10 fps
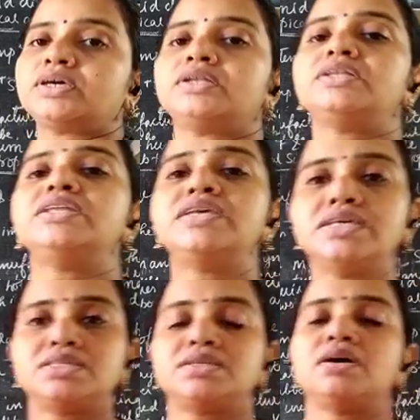
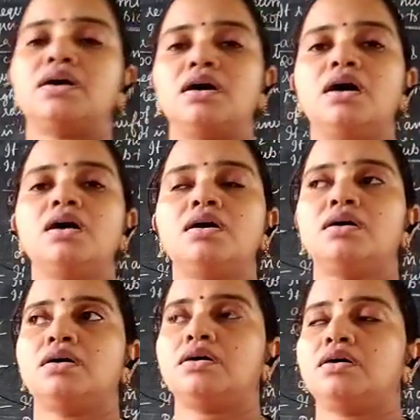needs
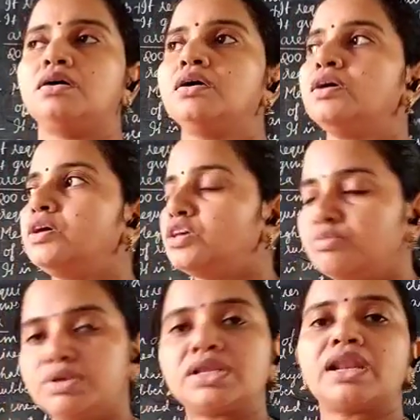a
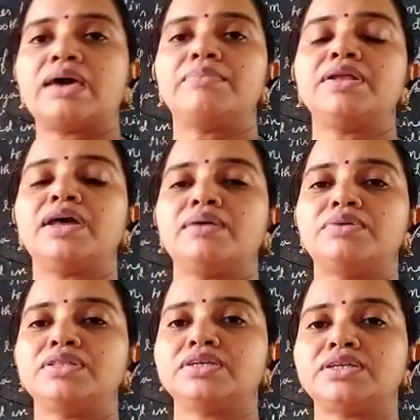humid climate. I mean
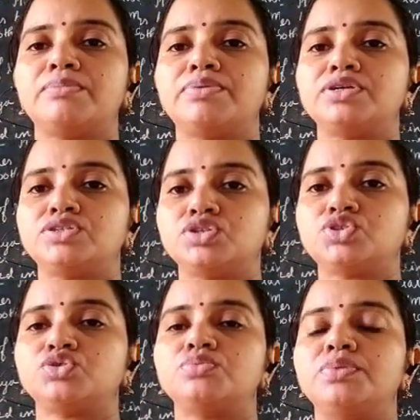the temperature
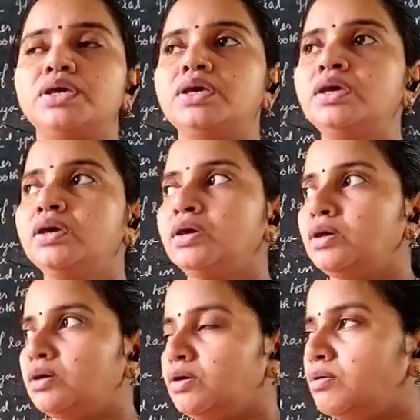should be
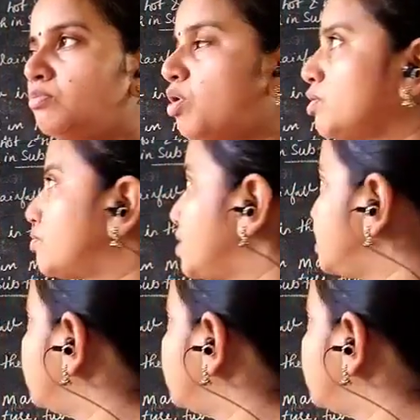moderate.